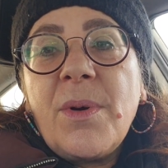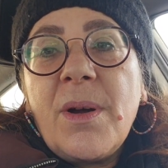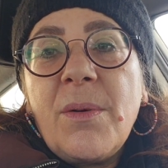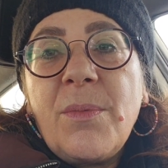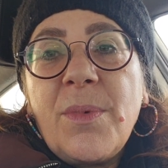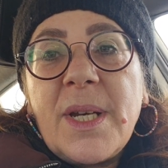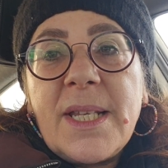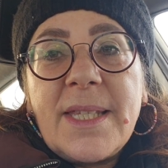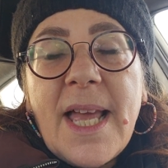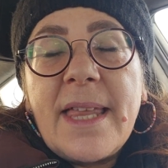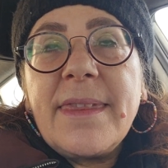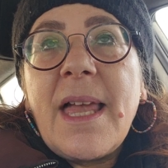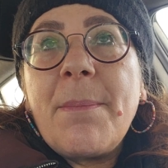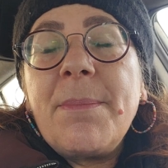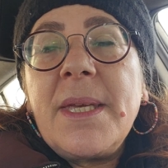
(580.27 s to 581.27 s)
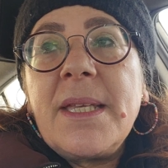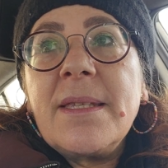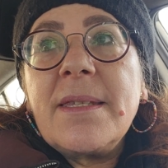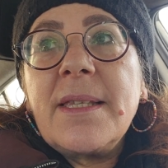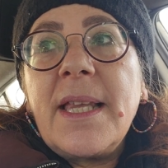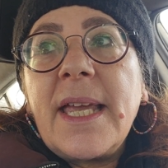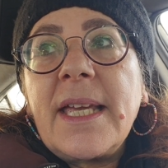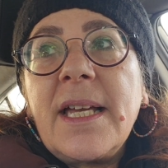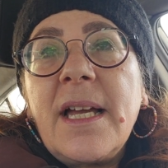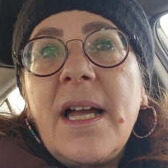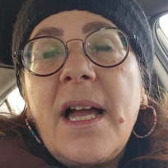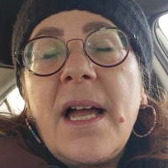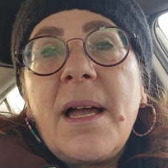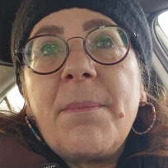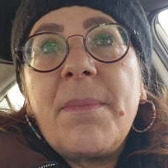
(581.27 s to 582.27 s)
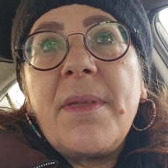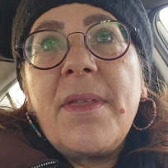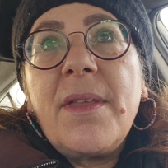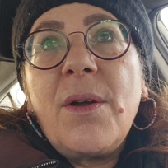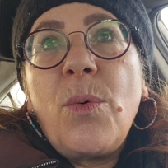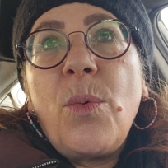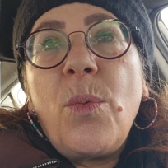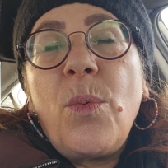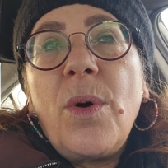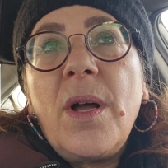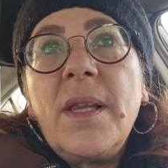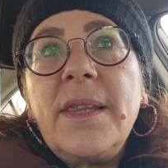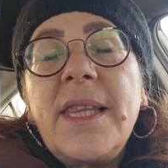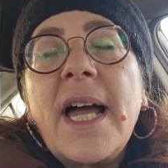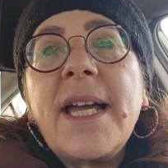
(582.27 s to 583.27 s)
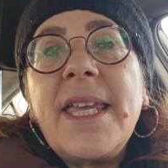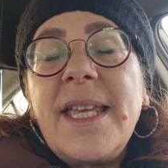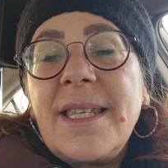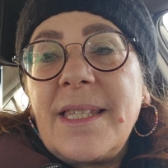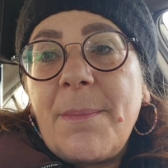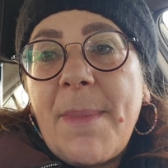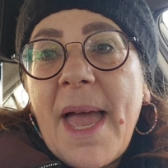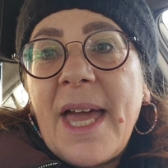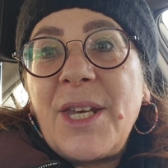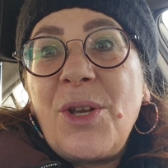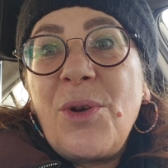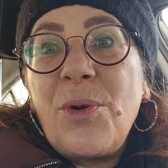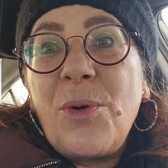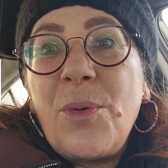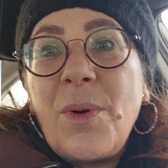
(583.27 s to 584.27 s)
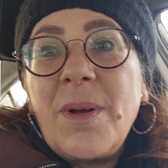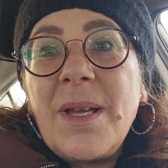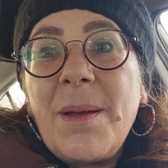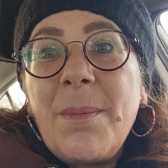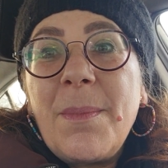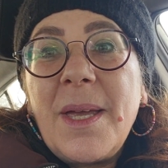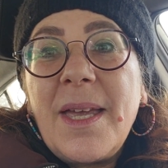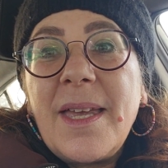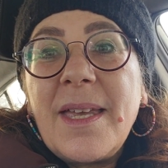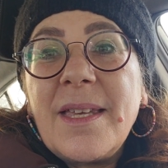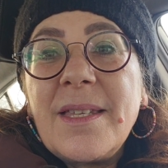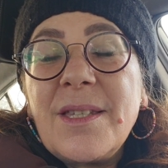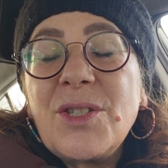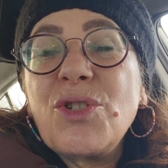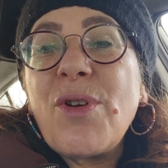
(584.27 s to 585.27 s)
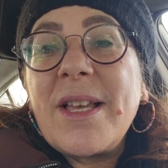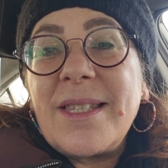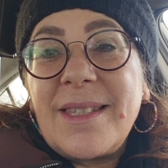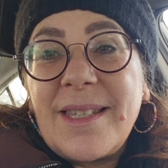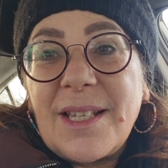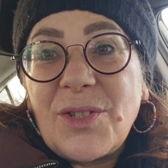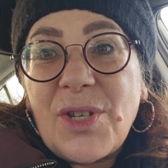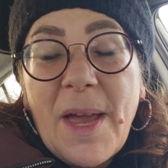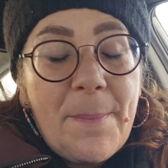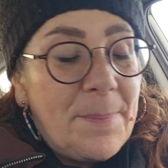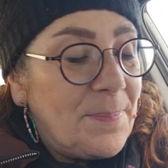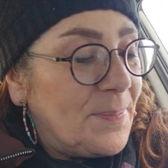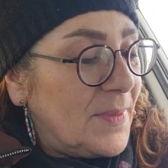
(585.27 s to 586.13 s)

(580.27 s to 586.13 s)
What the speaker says: What is that? That means like, lucky is the man who trusts Hashem.